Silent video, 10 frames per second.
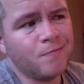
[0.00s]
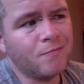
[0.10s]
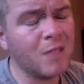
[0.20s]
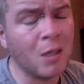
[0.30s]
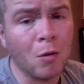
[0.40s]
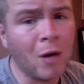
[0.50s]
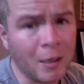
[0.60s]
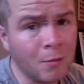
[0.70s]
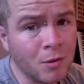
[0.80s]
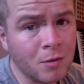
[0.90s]
you know
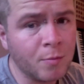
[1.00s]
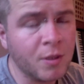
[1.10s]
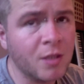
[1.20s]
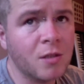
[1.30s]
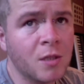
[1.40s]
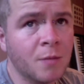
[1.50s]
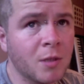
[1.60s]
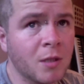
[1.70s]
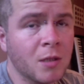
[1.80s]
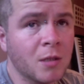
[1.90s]
animals and beasts seems a
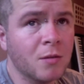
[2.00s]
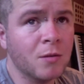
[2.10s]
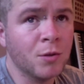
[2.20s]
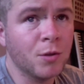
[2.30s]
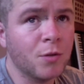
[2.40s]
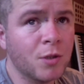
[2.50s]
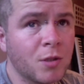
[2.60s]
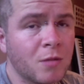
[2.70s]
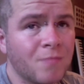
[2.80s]
little ludicrous.